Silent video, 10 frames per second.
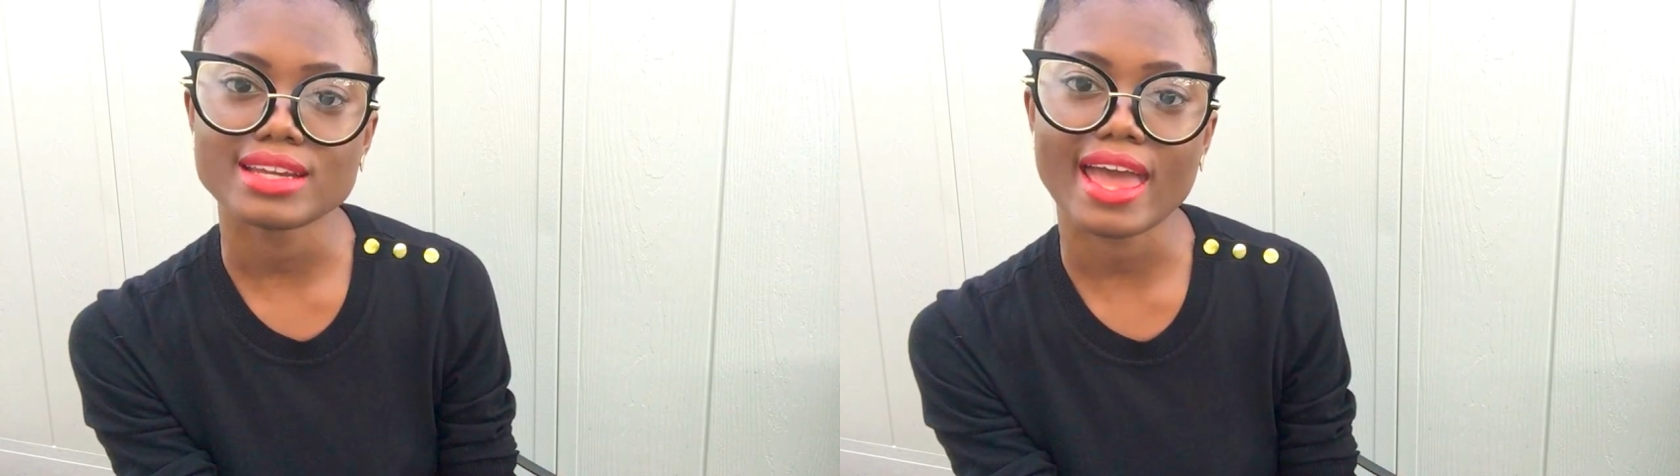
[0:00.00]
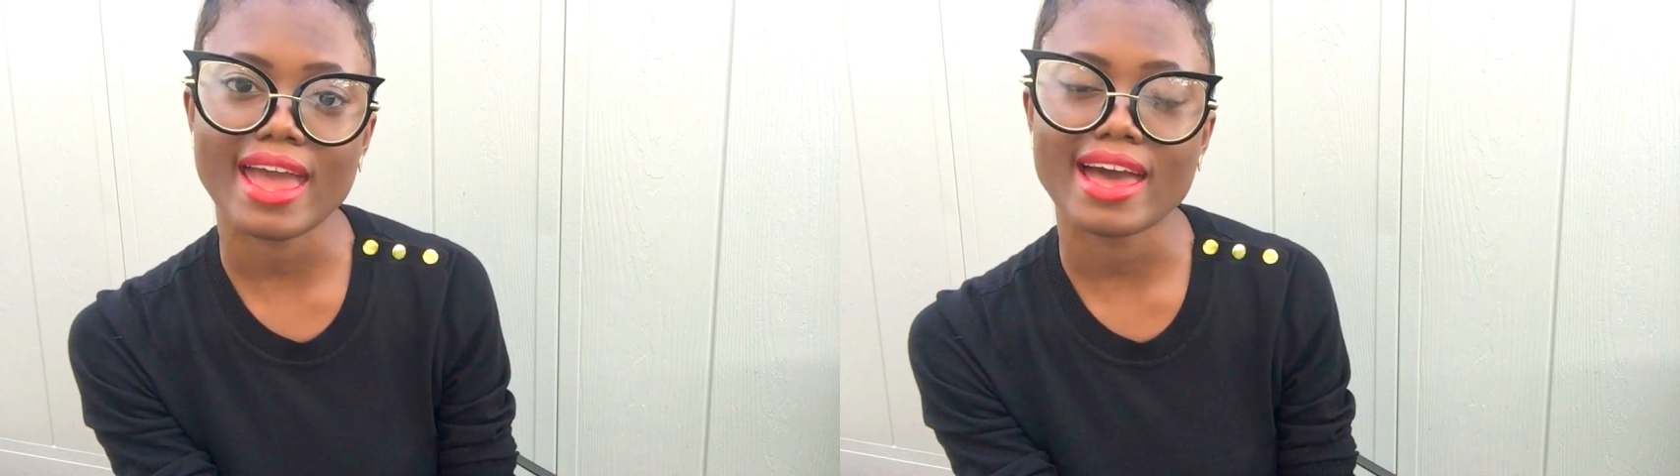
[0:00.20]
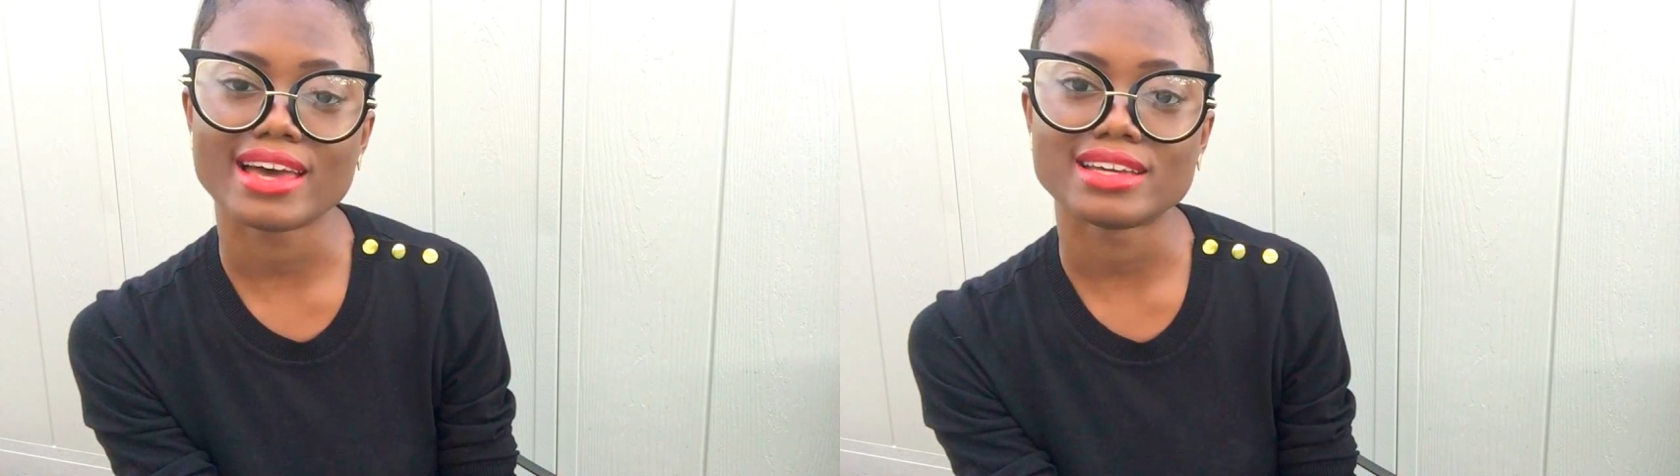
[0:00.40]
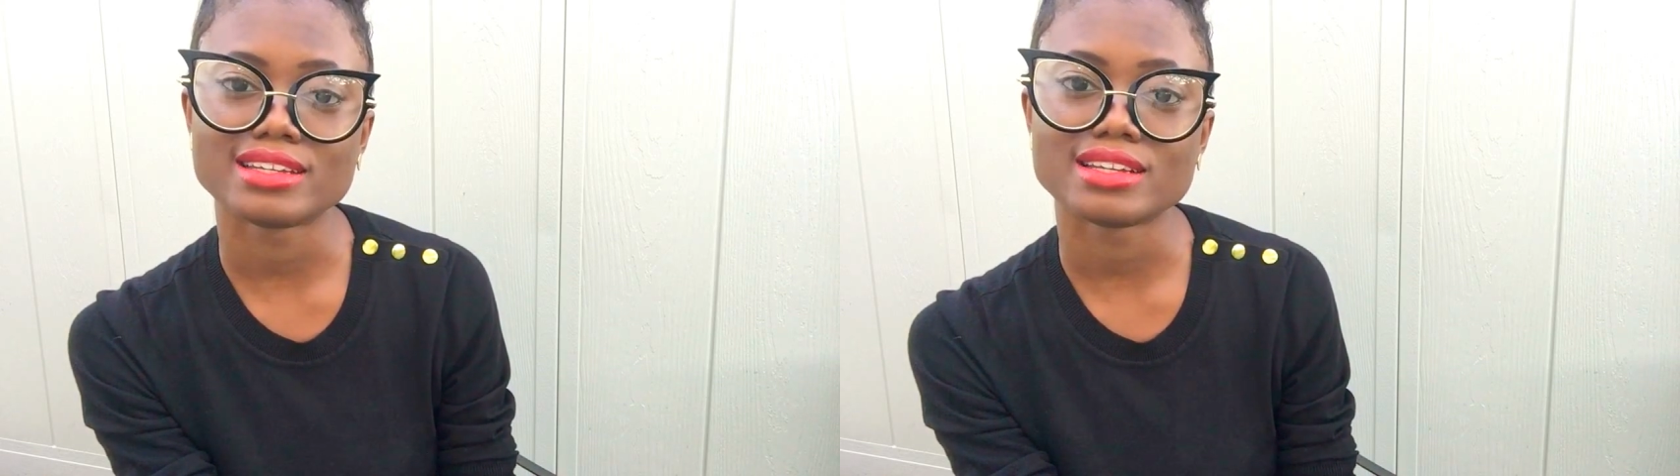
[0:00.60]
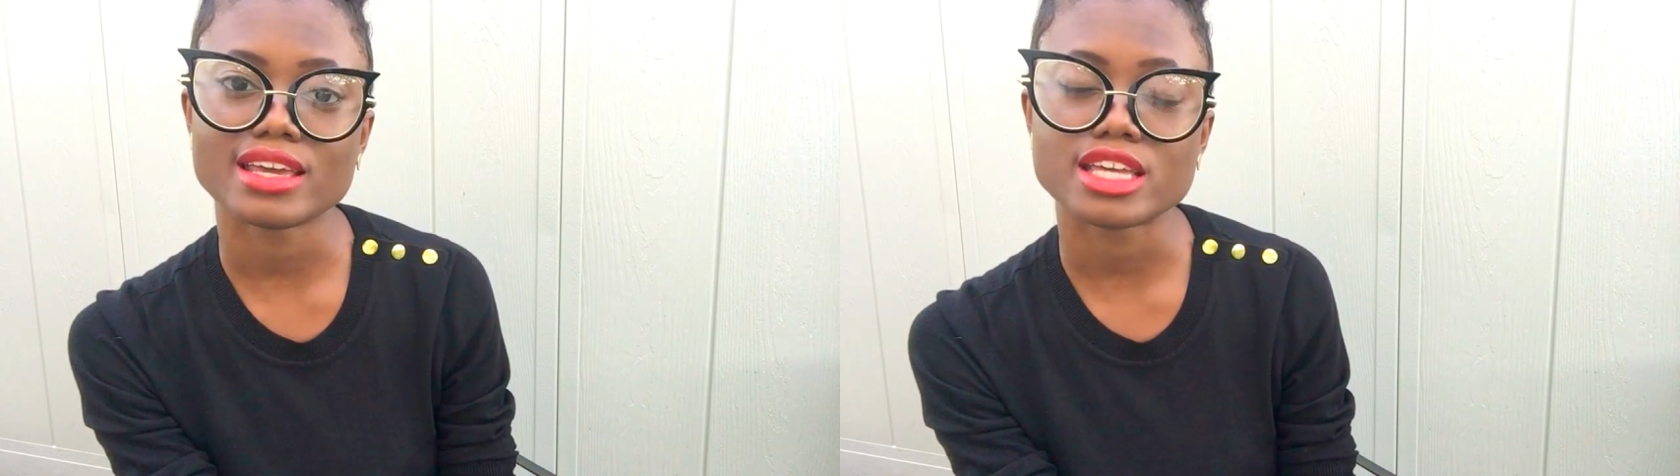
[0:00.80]

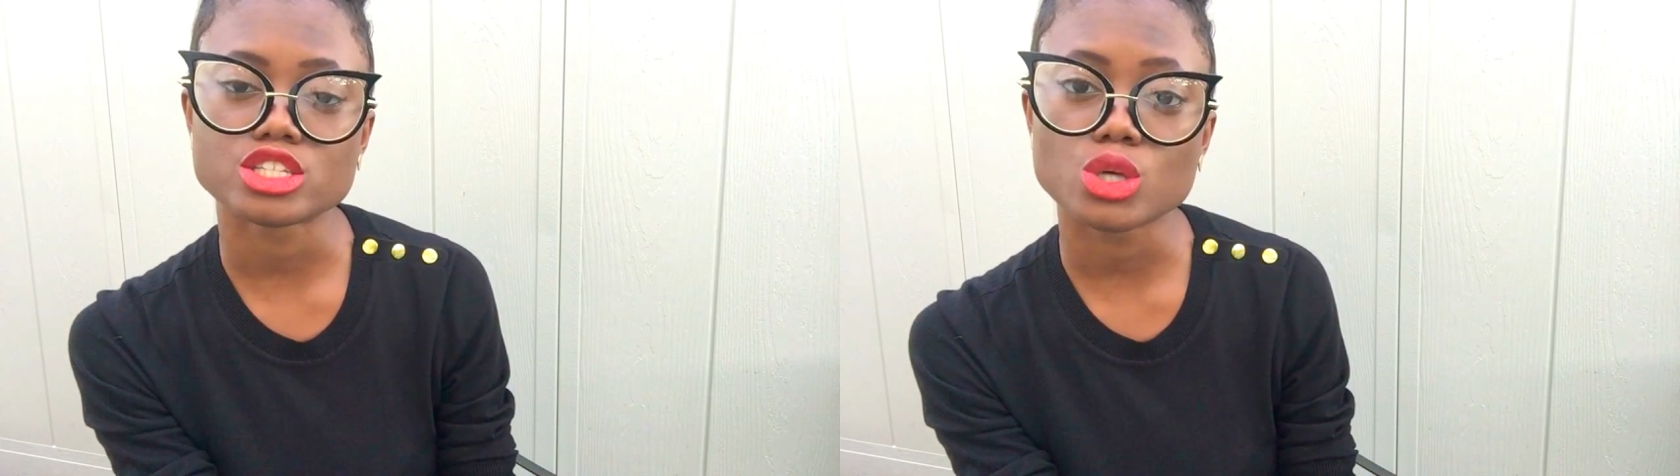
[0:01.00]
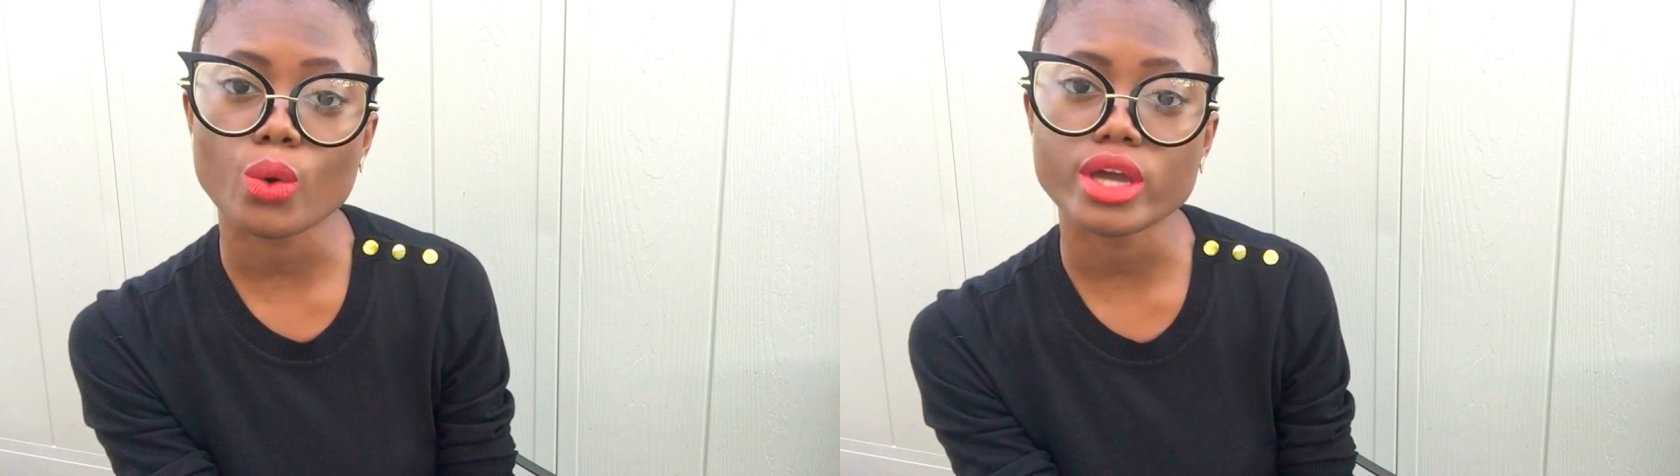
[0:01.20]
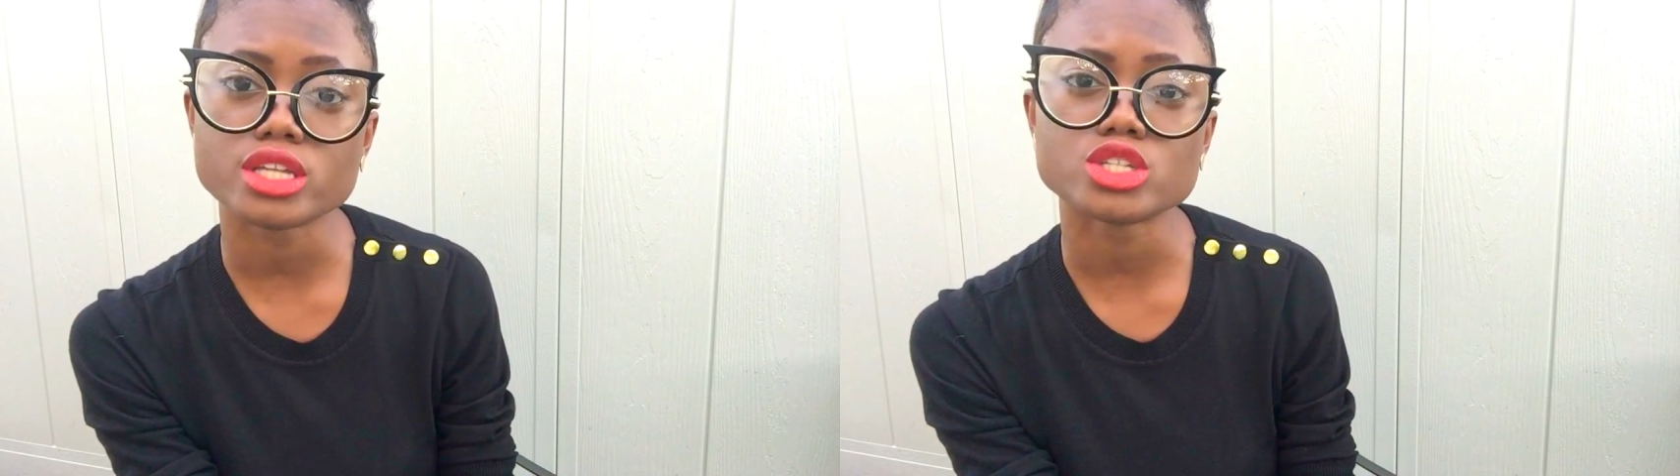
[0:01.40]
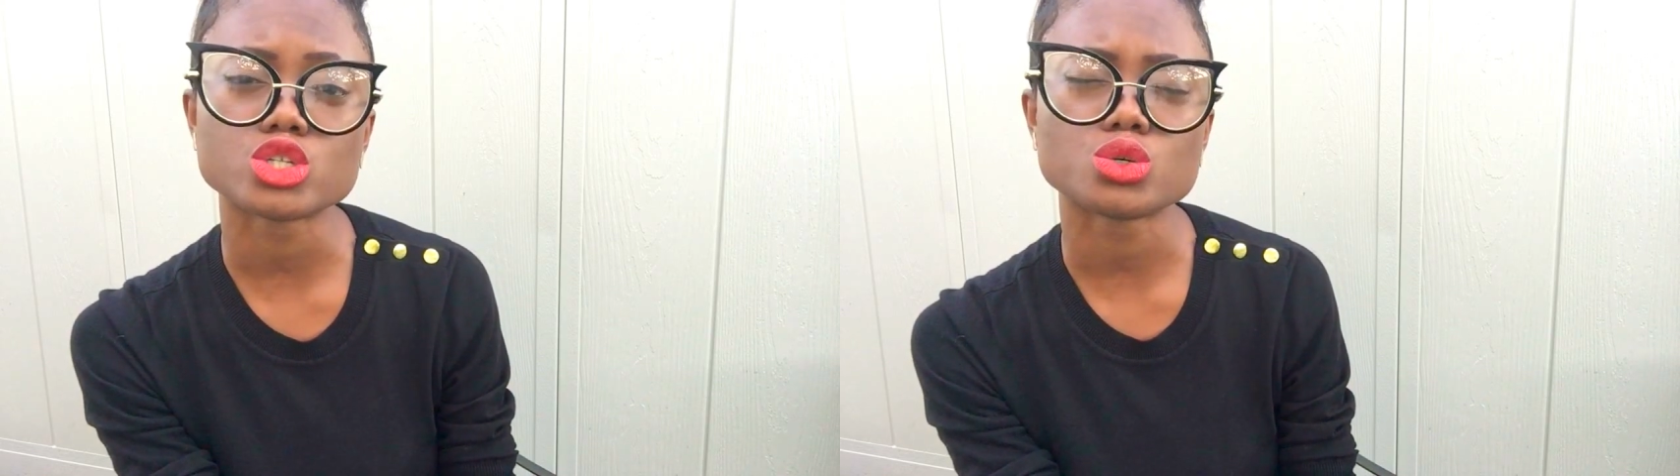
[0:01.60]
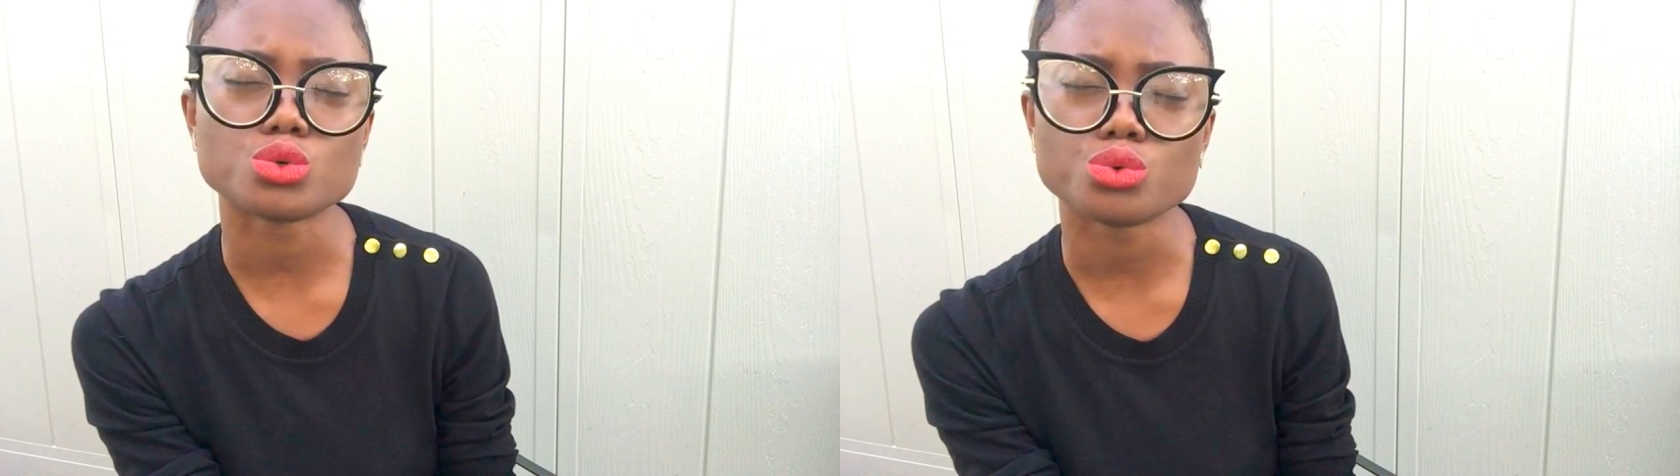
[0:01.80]
and it's going
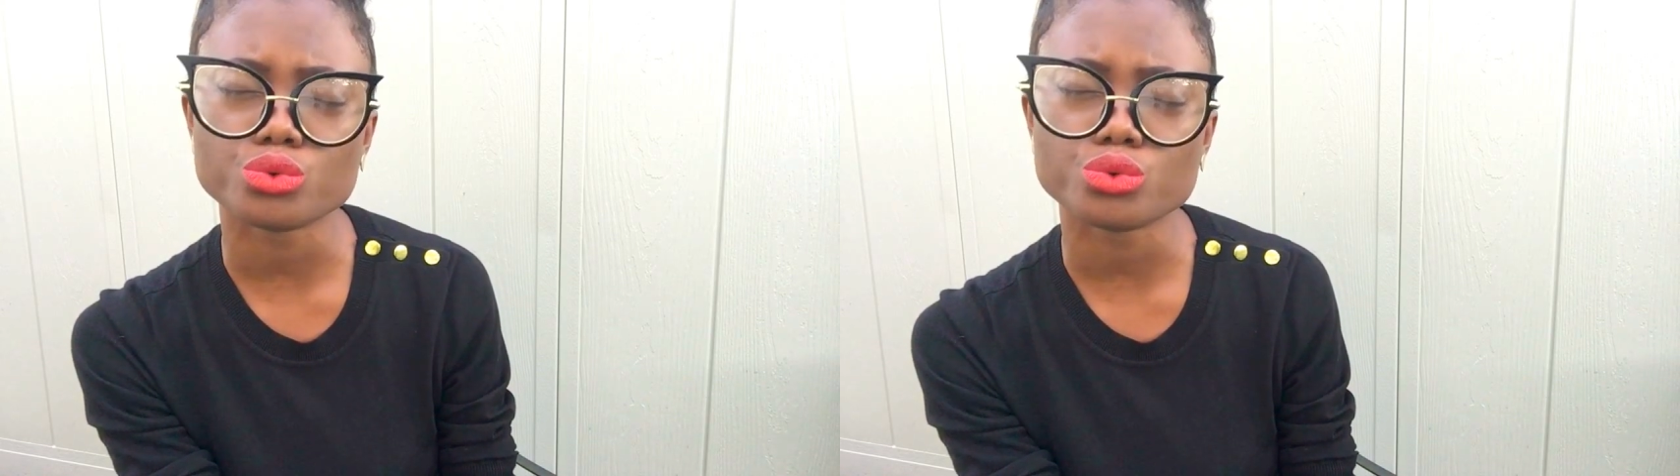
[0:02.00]
to